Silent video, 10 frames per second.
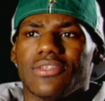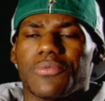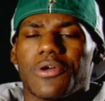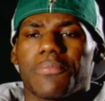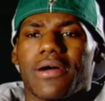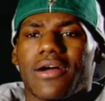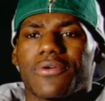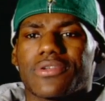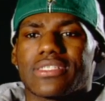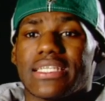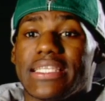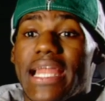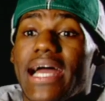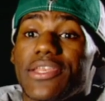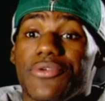willpower to
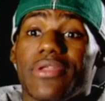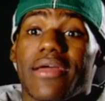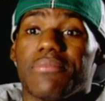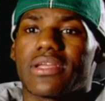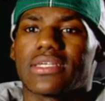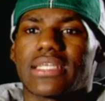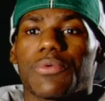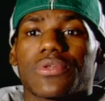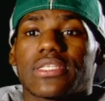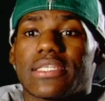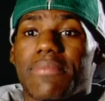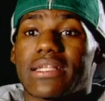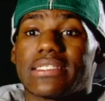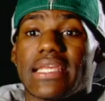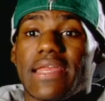not do that because I want to see
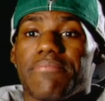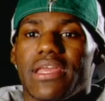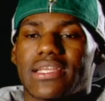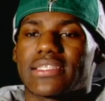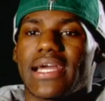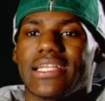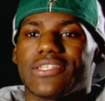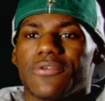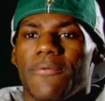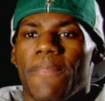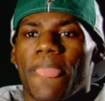my team be excited too.